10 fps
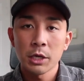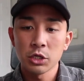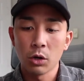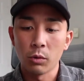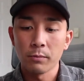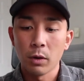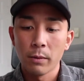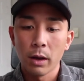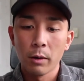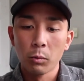So
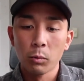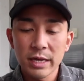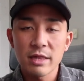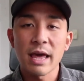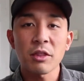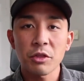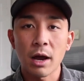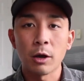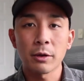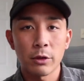we then
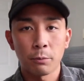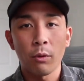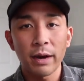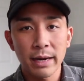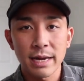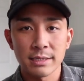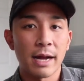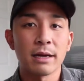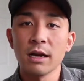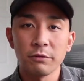thought, okay, their point A is
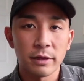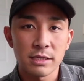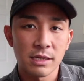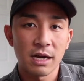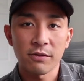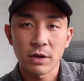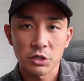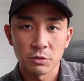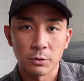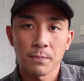not enough leads, not enough
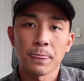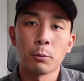customers.